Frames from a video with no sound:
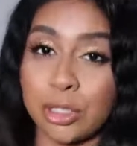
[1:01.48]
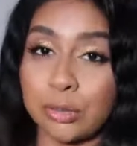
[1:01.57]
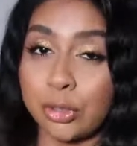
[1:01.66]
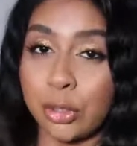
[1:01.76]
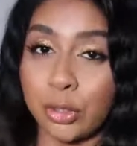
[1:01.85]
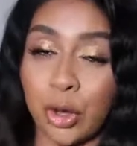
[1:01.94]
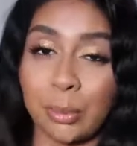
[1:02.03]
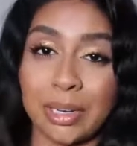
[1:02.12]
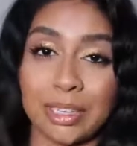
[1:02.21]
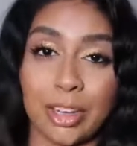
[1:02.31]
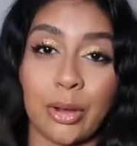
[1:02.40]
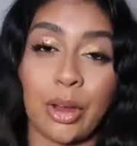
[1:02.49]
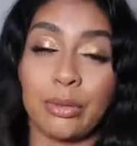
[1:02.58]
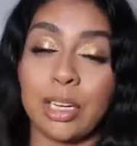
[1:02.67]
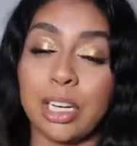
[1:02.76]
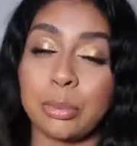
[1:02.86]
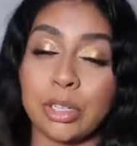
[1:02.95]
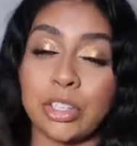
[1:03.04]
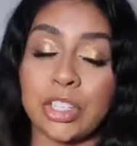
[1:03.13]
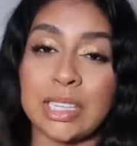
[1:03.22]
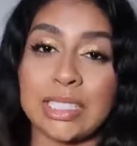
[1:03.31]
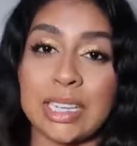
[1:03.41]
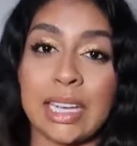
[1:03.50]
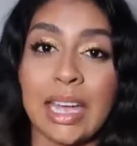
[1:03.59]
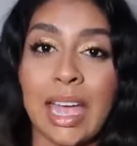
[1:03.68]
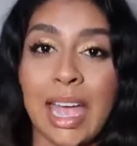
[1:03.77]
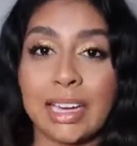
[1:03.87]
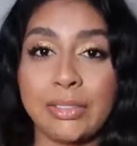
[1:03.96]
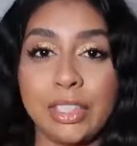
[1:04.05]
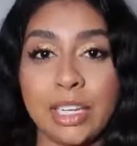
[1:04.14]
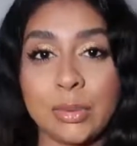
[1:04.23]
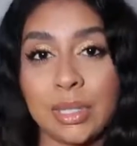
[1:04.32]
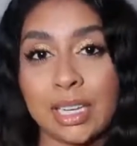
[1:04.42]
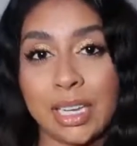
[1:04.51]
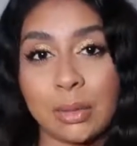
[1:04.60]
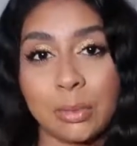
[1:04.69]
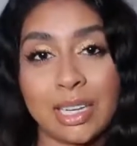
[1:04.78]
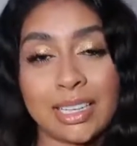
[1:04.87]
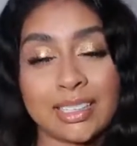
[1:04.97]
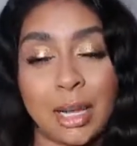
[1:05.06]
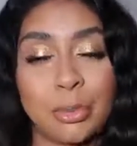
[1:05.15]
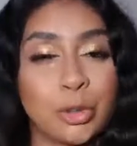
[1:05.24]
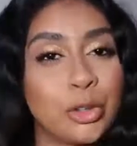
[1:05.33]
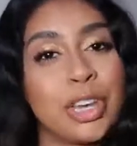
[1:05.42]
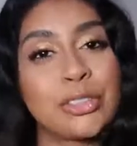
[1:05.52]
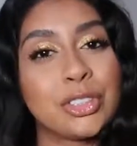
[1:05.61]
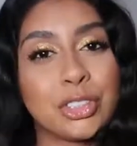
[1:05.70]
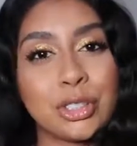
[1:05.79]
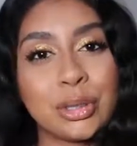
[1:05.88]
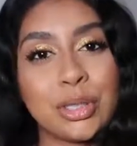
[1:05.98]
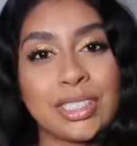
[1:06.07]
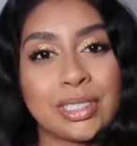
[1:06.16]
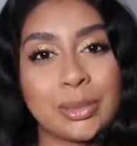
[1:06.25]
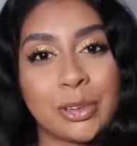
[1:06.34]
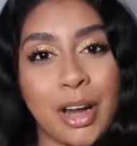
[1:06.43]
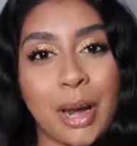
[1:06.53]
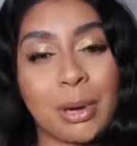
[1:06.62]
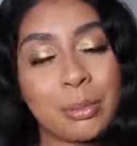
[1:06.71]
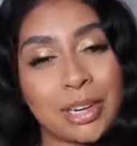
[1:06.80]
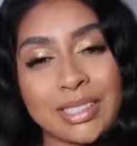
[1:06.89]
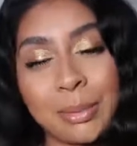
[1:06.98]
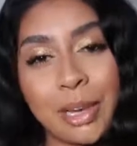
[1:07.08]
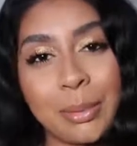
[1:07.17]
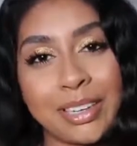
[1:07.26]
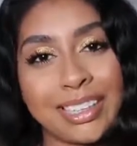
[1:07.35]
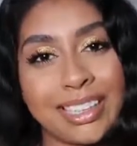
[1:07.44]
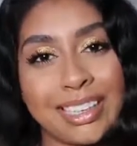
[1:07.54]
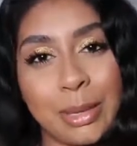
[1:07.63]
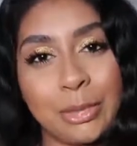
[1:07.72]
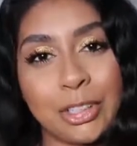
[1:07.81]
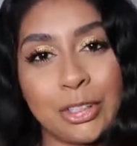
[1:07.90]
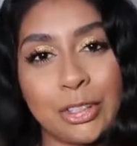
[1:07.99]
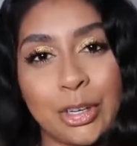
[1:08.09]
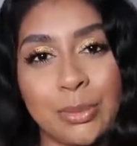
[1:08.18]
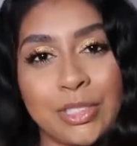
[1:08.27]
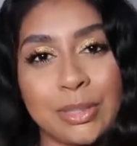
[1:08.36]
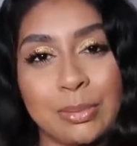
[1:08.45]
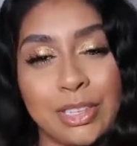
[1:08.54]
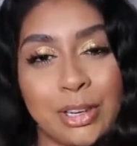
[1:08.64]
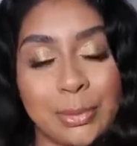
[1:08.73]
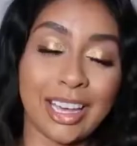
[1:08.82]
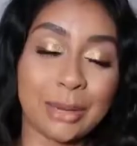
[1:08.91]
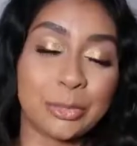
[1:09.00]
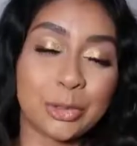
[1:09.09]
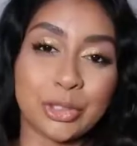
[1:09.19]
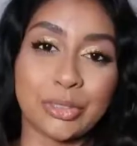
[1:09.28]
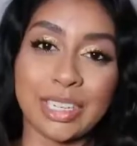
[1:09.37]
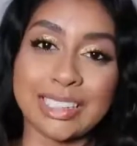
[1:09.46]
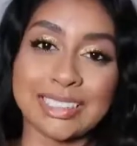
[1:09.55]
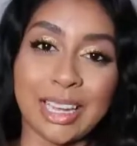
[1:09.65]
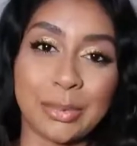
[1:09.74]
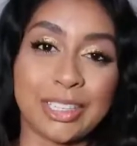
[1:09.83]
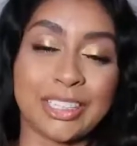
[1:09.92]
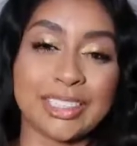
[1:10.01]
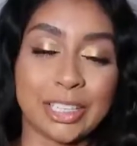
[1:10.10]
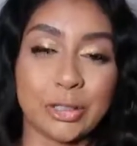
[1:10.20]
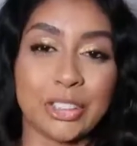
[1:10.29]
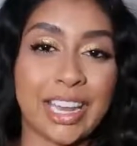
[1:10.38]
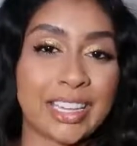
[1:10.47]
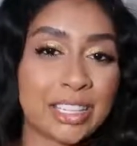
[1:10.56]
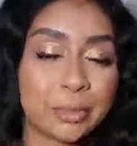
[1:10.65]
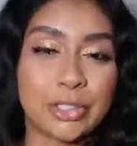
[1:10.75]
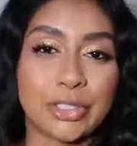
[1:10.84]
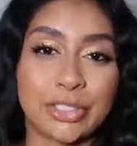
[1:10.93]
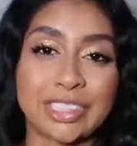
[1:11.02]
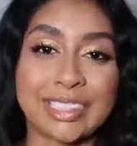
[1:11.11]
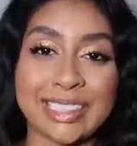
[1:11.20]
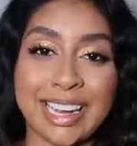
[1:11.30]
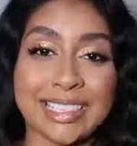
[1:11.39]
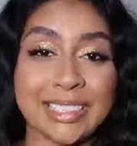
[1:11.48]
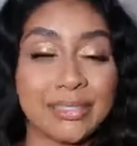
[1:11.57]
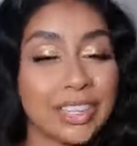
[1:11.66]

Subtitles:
much for your comment, girl. I really appreciate it, and if you guys want to get one next time, all you have to do is subscribe, press the bell button, and let me know in the comments below. I am also really excited because Skillshare is sponsoring today's